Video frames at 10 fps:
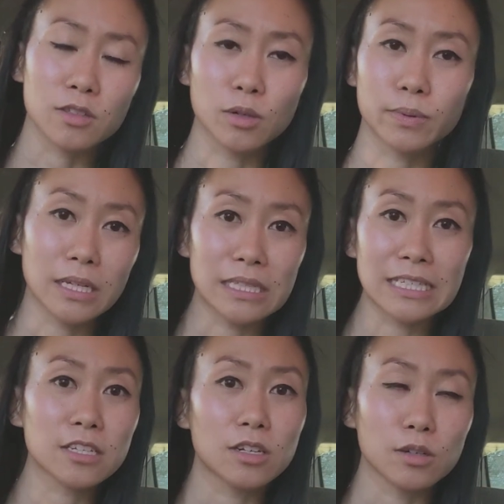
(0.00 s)
Super
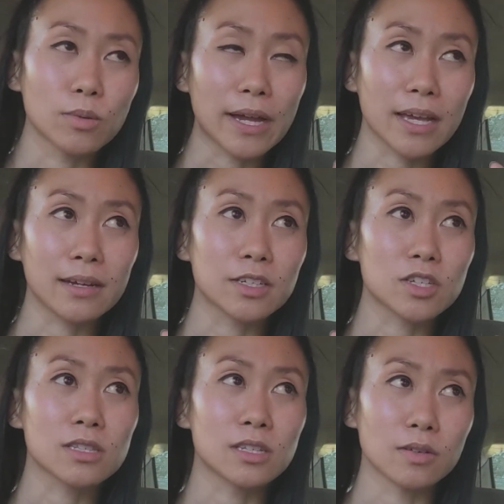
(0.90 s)
easy to do. Why can't I
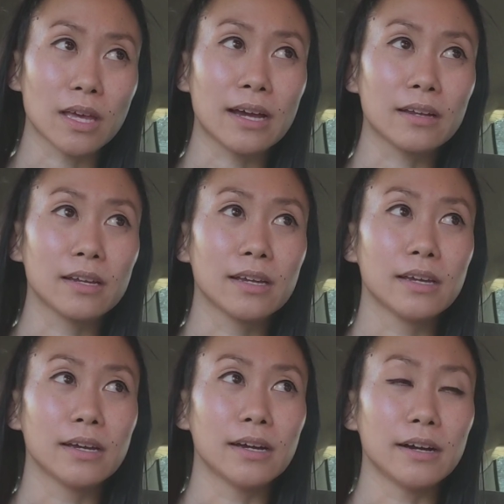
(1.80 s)
just do that?
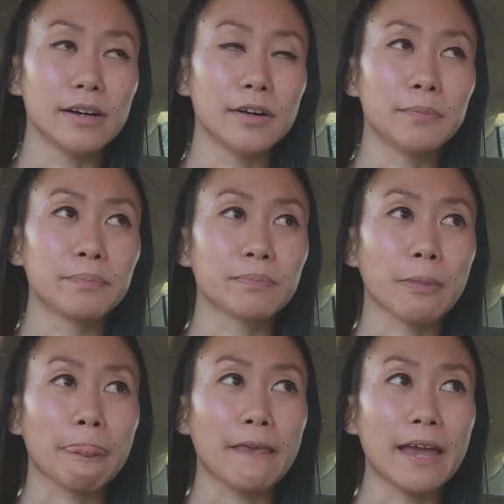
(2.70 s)

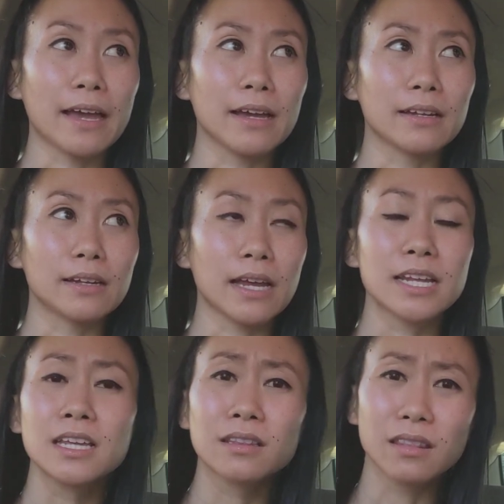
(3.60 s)
And
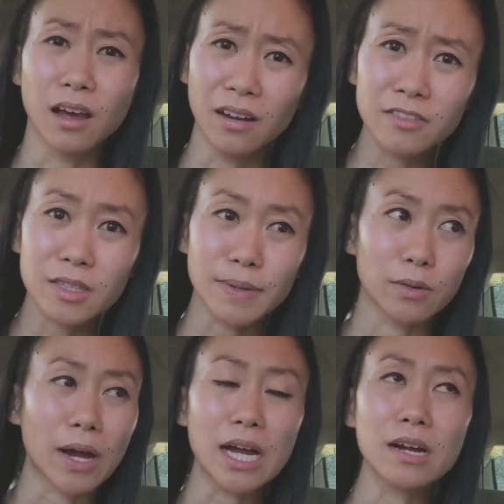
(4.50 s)
he loves me.
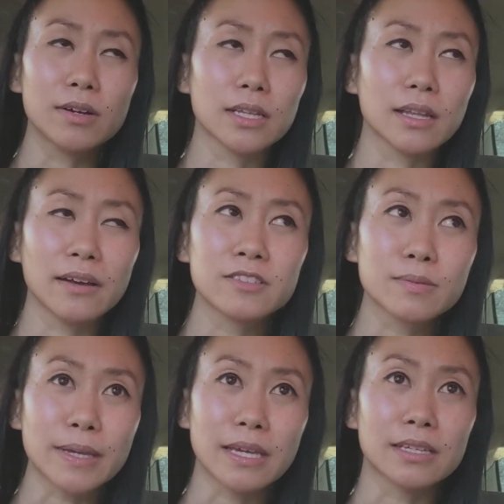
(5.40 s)
Wow, he loves
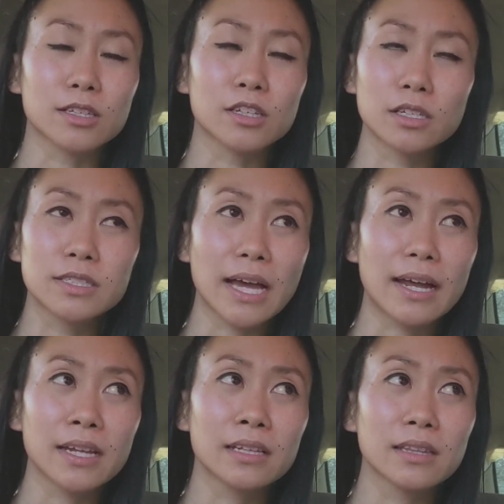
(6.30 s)
me. He's a good
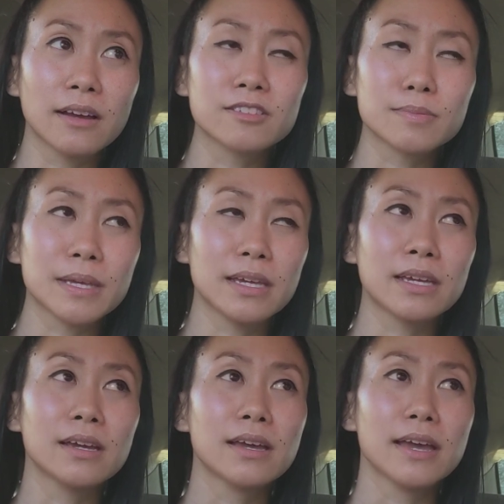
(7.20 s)
dad. He loves
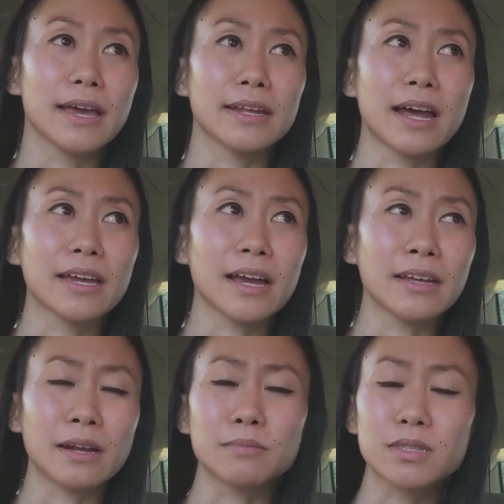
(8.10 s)
me, and
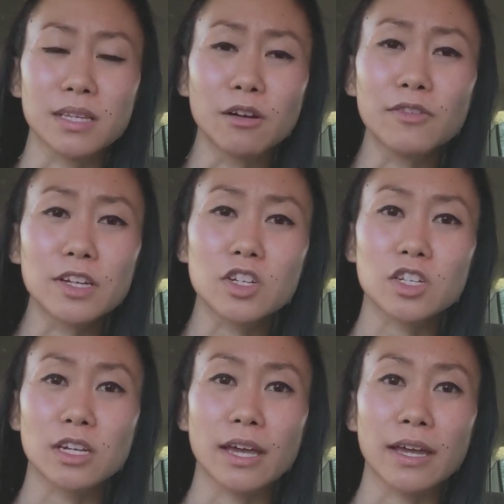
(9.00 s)
I'm
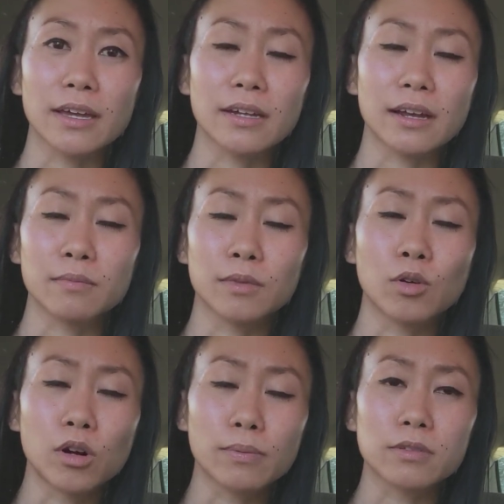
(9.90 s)
selfish, and I'm a
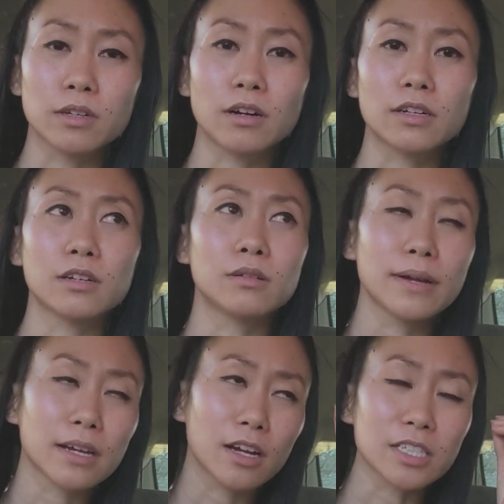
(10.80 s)
horrible daughter. Oh
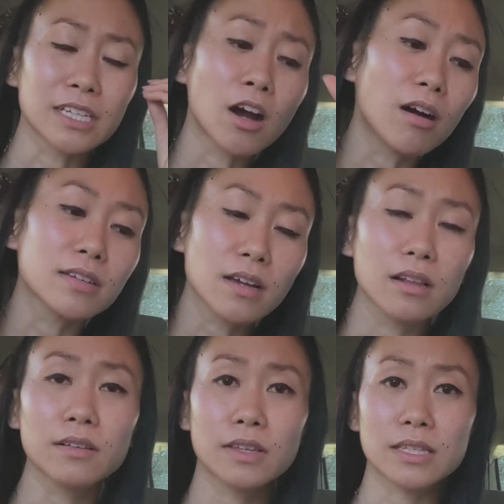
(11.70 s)
my gosh, I caused
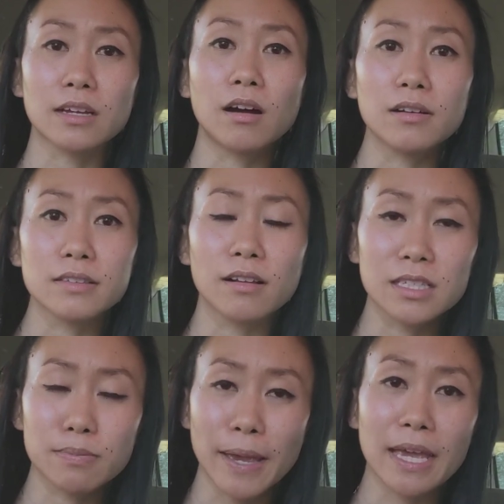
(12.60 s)
all of this. I caused all
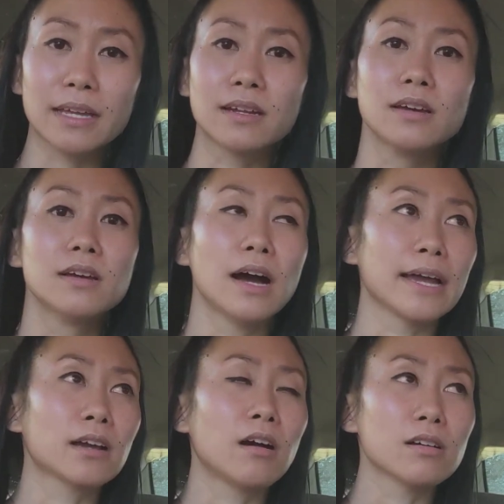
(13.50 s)
his pain.
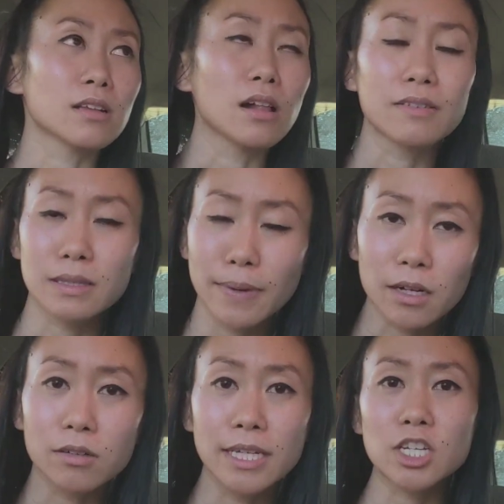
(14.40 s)
I caused all of his
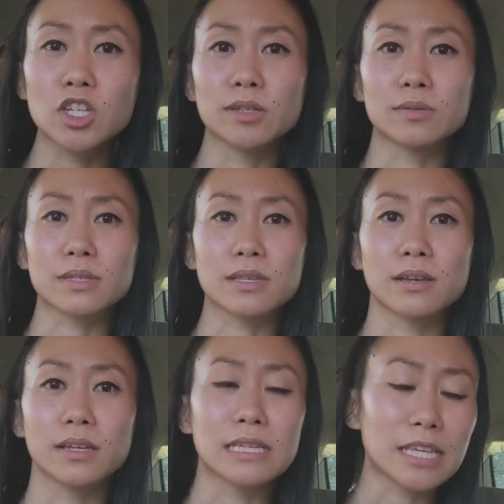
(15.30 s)
medical issues,
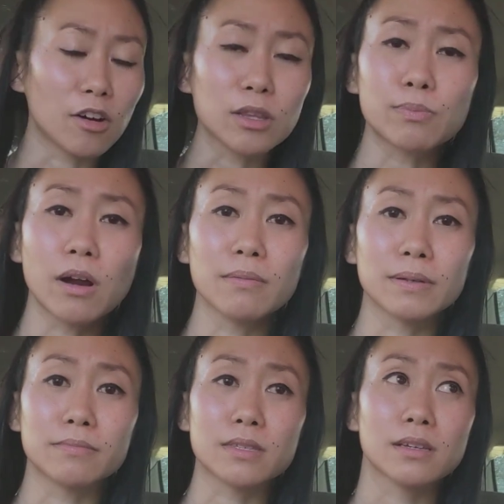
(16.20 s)
his health
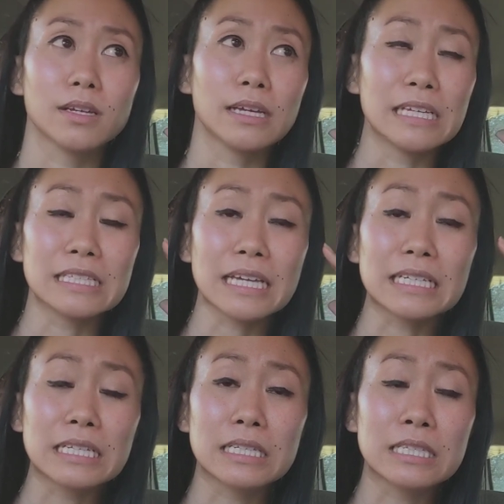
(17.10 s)
problems. He's like
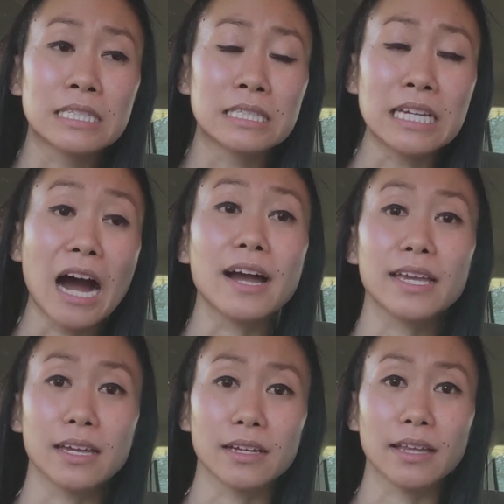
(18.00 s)

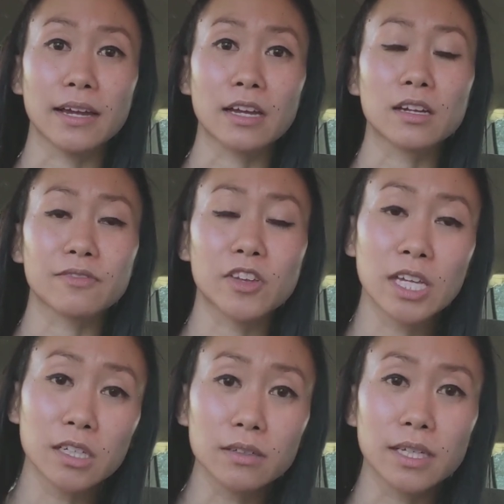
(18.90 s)
dying. Like I could have
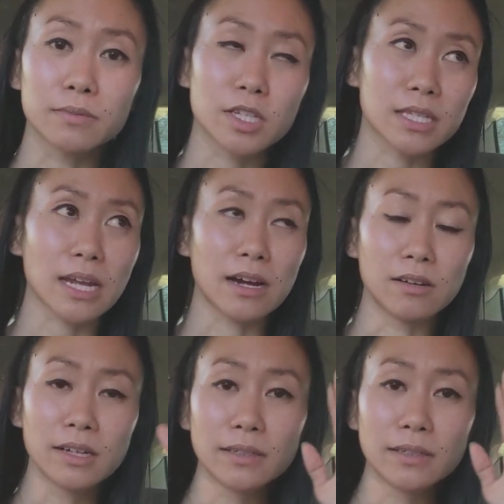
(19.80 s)
killed him just now.